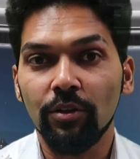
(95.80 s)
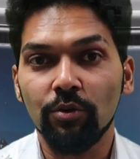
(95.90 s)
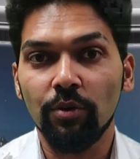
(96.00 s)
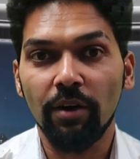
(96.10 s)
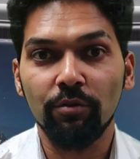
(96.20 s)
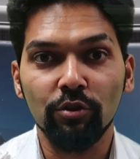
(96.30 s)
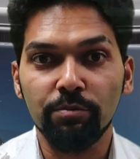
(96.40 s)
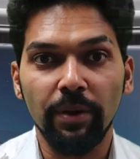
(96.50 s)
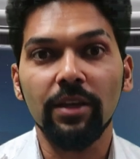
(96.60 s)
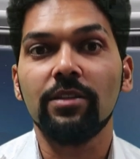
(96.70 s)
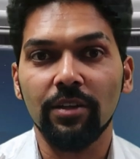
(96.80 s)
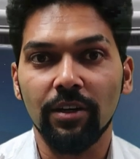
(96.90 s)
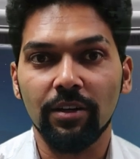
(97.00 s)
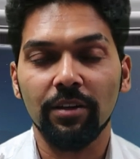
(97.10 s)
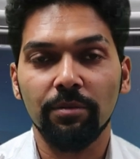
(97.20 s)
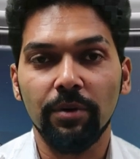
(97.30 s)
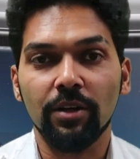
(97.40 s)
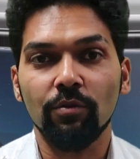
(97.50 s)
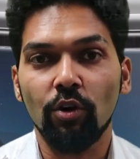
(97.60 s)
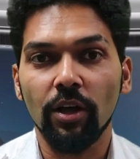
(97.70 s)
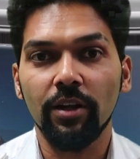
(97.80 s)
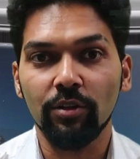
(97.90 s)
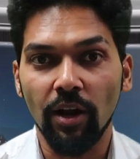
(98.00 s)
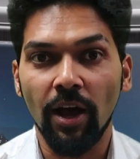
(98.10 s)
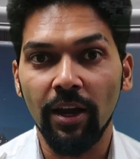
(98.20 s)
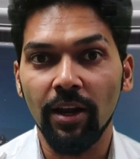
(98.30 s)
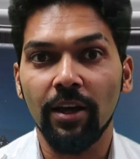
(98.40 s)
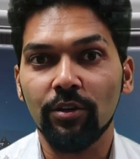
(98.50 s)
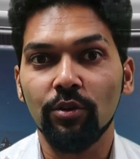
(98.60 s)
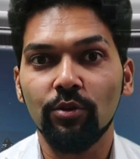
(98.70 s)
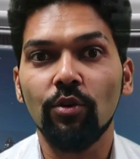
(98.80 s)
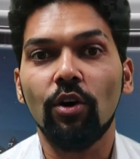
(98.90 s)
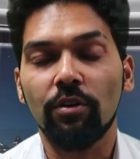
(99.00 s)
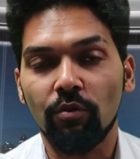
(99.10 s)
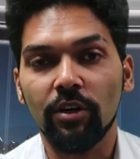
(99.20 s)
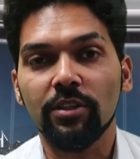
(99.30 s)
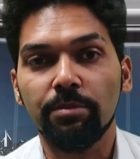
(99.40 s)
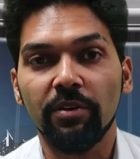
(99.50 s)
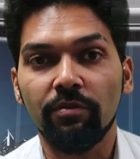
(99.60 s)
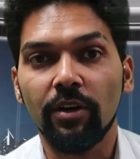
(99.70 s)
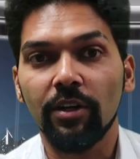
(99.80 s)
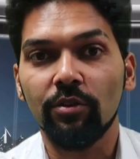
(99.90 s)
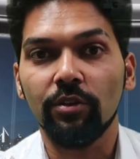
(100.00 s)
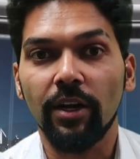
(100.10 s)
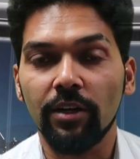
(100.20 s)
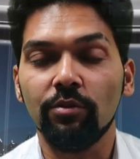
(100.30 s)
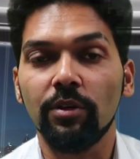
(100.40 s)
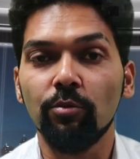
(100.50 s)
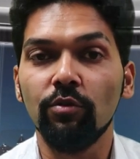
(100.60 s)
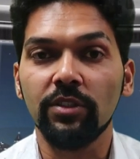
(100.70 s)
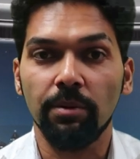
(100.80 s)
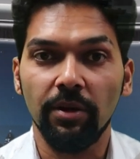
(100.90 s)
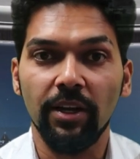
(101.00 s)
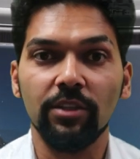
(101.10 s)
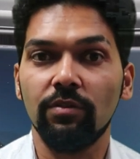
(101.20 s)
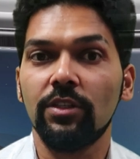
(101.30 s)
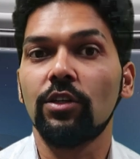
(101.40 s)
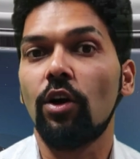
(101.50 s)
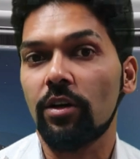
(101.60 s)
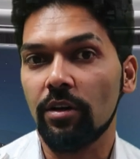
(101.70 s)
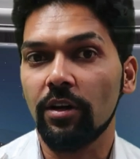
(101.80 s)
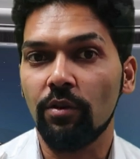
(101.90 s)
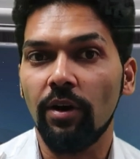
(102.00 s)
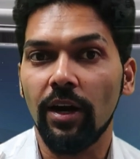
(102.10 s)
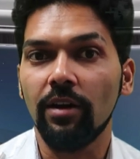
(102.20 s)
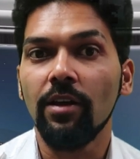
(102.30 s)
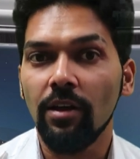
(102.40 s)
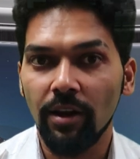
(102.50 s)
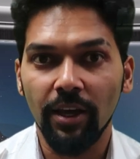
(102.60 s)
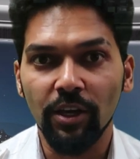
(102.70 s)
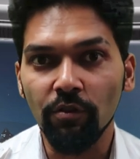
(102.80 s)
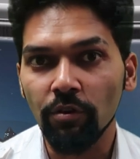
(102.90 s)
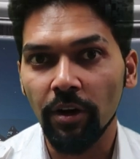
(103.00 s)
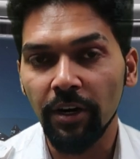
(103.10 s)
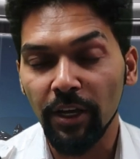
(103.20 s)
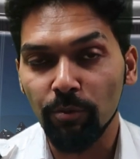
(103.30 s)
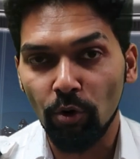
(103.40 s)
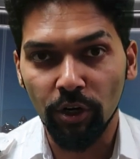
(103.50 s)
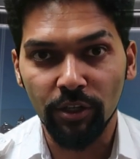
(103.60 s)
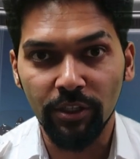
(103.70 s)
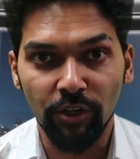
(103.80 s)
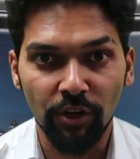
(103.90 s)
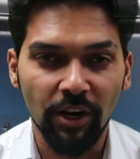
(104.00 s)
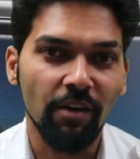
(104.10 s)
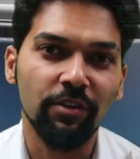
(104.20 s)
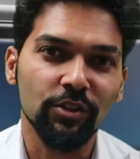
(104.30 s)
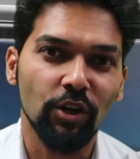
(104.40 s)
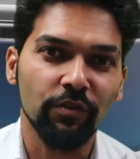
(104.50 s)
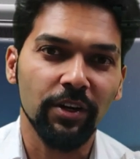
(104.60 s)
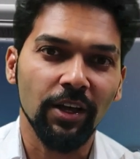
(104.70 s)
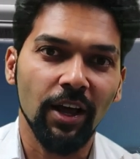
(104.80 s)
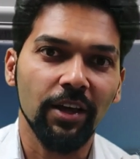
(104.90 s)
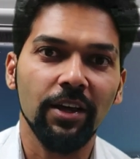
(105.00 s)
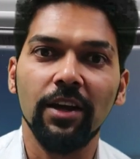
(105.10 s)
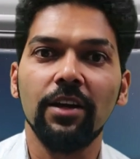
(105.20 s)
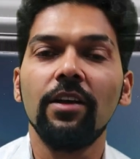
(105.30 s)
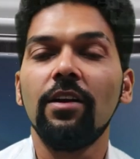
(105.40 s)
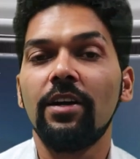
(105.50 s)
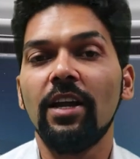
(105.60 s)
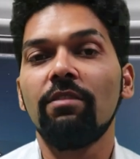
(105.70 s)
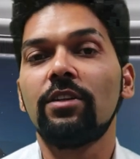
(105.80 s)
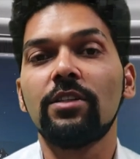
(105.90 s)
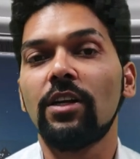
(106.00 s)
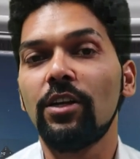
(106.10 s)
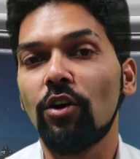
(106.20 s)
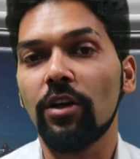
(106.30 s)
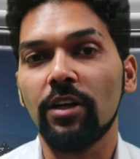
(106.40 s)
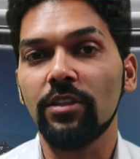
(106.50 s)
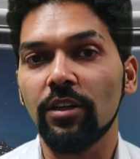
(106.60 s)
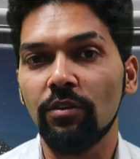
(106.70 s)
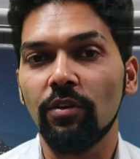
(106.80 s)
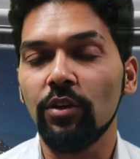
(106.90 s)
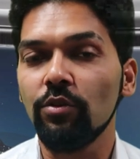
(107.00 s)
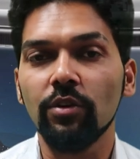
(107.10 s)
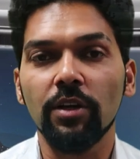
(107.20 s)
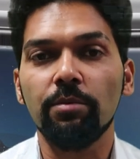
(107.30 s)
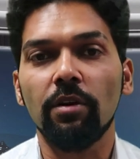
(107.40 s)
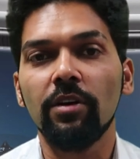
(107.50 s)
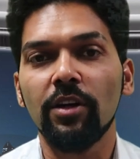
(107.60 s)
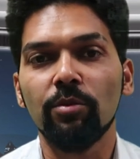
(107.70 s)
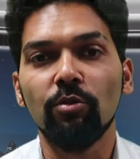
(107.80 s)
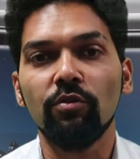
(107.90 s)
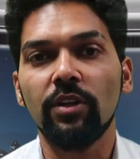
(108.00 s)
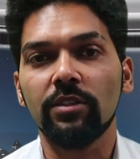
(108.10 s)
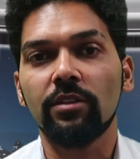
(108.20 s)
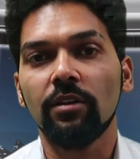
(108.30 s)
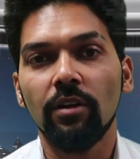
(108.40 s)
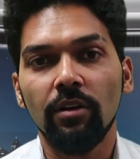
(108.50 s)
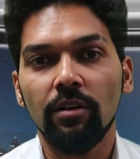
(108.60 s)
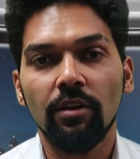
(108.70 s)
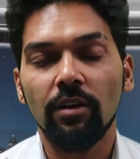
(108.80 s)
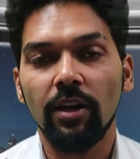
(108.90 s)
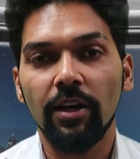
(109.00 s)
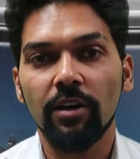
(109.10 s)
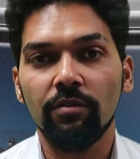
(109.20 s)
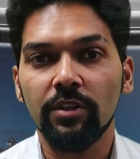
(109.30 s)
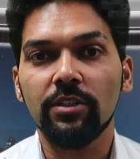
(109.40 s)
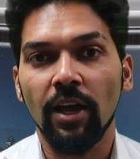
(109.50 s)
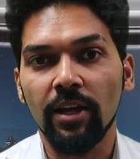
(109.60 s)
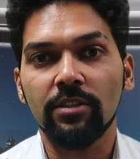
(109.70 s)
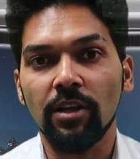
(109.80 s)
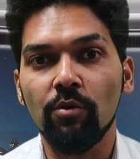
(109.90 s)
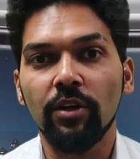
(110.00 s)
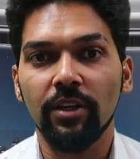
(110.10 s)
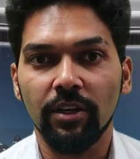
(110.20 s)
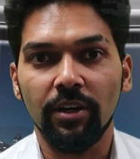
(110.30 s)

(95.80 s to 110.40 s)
you have no space in it. But what I like to do, or what is preferred, that you remove some layers which are not required. Like if you are in deep waters and your draft is not very high and depth is really not a concern for you, you can probably remove this layer which has sounding in